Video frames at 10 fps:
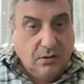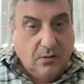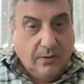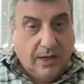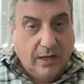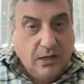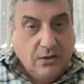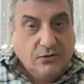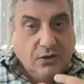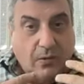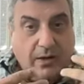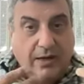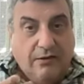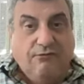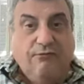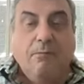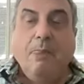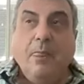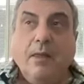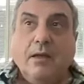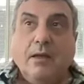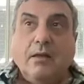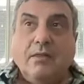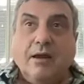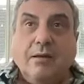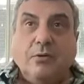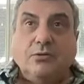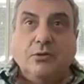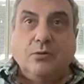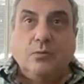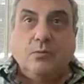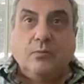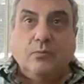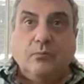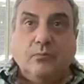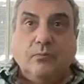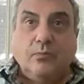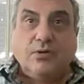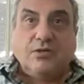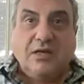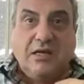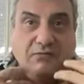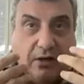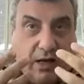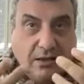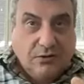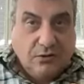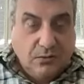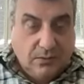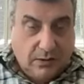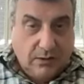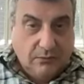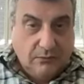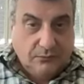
Okay, so if they're able to perceive the continuity